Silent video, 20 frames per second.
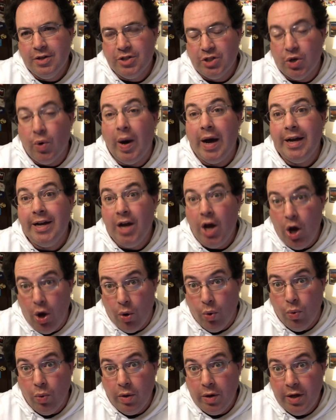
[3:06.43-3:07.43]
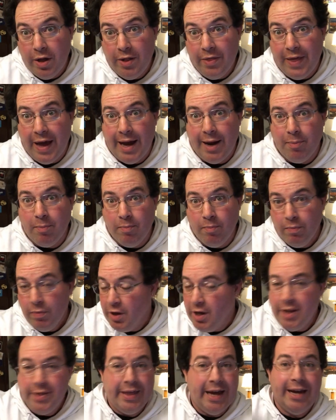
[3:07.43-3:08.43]
So I know that
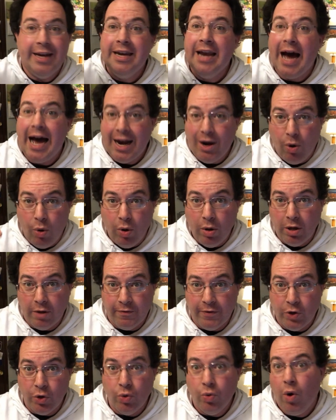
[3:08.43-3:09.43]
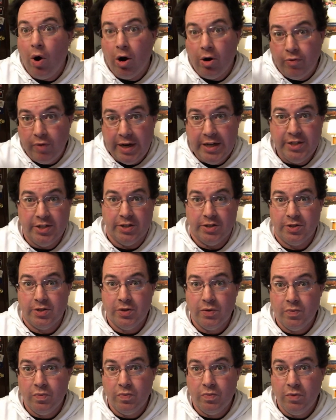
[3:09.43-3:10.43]
not all of you are
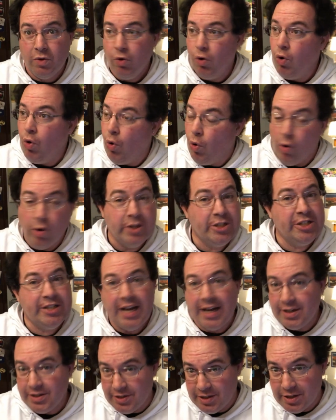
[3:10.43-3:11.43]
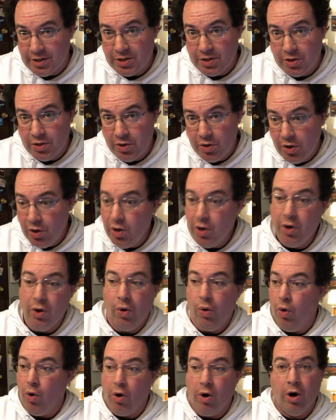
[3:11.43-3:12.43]
racist. Or sexist,
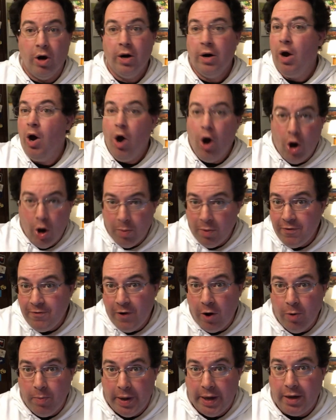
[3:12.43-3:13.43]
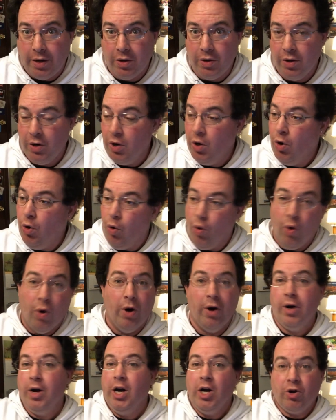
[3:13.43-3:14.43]
or homophobic,
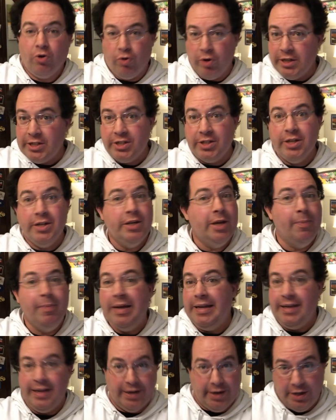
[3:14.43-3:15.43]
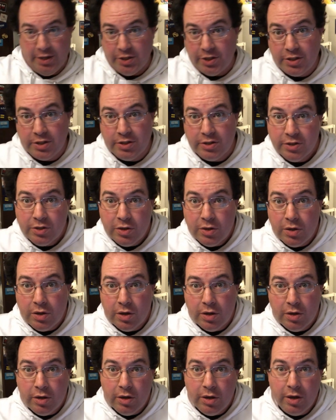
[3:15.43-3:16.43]
or Christian dominionists.
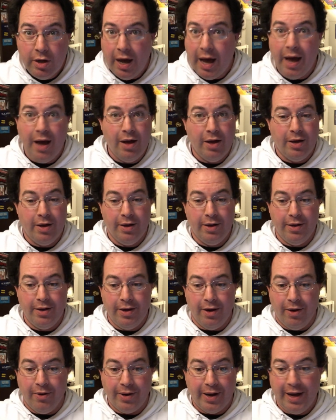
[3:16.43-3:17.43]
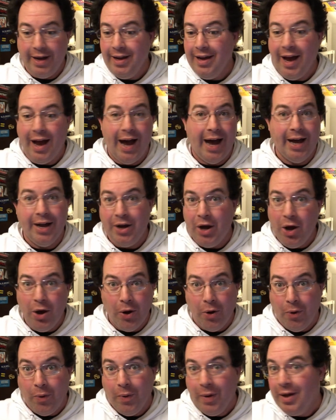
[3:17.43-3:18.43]
Okay, I
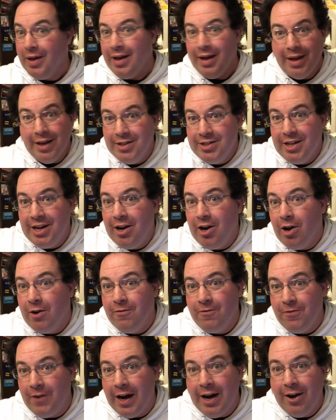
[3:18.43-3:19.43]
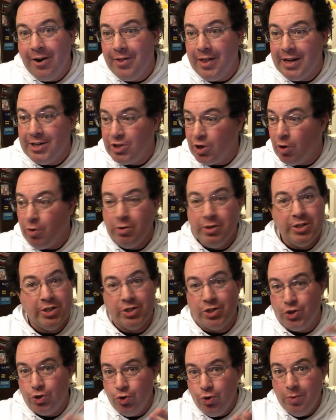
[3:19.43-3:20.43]
know. Isn't it unfair that you're always
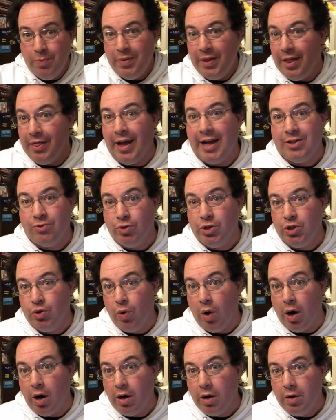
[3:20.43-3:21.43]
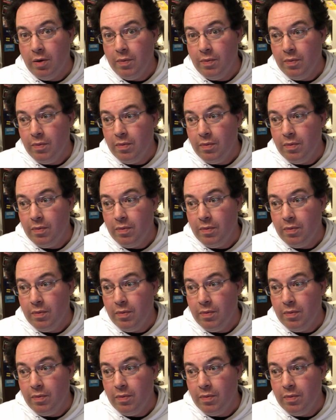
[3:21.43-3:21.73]
assumed that that's what you are?